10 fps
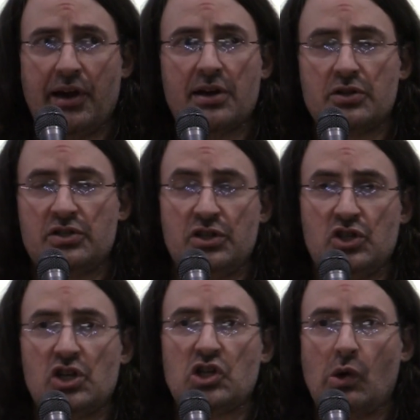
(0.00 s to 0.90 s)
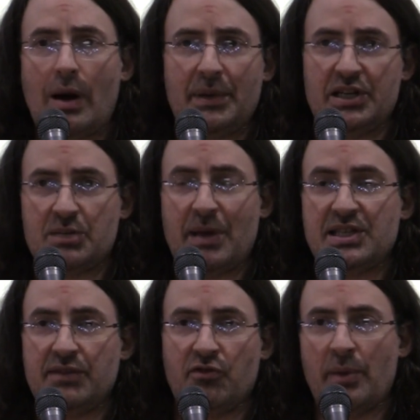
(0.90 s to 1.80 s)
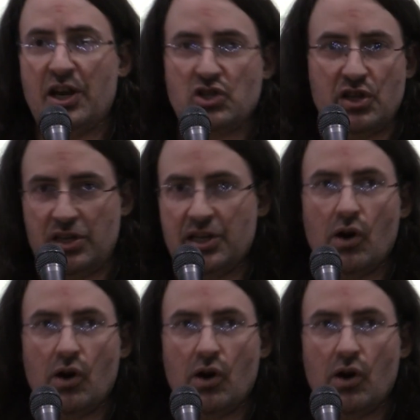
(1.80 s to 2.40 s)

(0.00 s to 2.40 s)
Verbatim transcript: characters that just show up and dispense information and then